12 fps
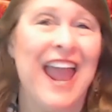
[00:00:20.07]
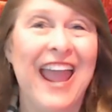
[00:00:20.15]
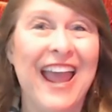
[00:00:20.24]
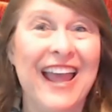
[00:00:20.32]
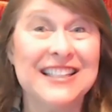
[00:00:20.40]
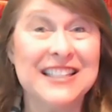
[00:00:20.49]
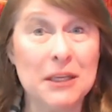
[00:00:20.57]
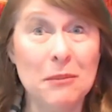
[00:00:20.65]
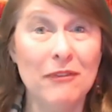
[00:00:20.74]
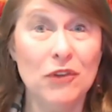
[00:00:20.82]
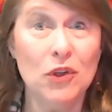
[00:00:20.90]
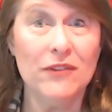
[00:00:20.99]
And some
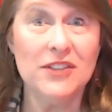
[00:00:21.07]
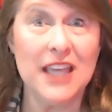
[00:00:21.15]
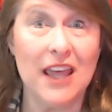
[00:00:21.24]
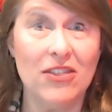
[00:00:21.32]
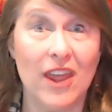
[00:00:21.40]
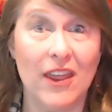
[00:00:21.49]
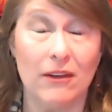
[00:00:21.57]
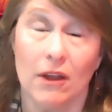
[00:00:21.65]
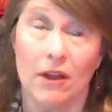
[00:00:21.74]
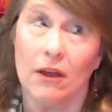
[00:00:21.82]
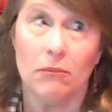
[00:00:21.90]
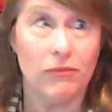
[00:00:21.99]
of you have said that
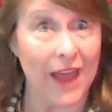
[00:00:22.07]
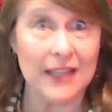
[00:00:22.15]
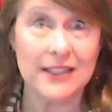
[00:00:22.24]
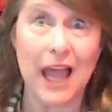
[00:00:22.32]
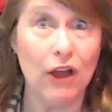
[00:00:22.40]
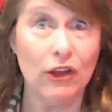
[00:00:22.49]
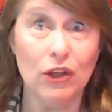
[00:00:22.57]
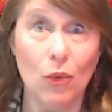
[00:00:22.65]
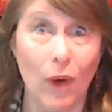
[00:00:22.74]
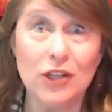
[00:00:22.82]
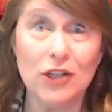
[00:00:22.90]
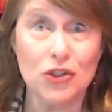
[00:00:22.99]
that's how you
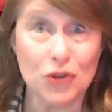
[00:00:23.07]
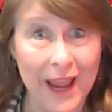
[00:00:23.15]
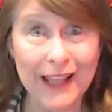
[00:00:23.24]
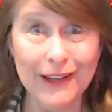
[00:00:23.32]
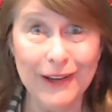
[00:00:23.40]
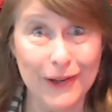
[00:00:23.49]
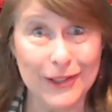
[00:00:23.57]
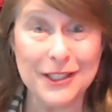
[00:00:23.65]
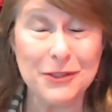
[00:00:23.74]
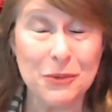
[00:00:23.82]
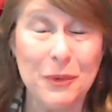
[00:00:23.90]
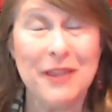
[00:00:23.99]
watch trailers,
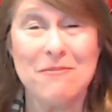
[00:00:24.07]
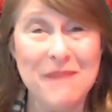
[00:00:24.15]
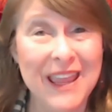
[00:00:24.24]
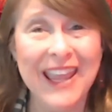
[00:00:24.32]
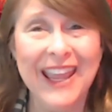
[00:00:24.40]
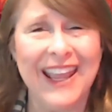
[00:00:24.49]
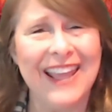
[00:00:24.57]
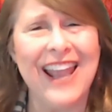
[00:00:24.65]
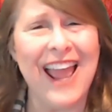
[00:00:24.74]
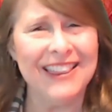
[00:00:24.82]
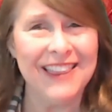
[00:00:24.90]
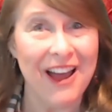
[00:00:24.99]
is with me. And
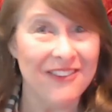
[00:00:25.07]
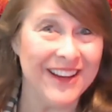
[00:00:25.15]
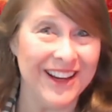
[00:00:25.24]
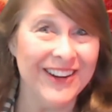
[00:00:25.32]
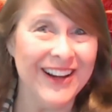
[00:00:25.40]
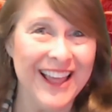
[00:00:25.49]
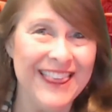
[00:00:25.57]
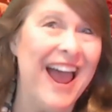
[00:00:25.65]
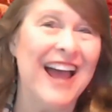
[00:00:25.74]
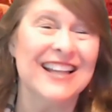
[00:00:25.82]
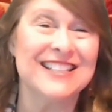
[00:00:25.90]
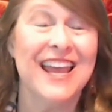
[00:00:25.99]
I love hearing
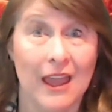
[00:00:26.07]
that.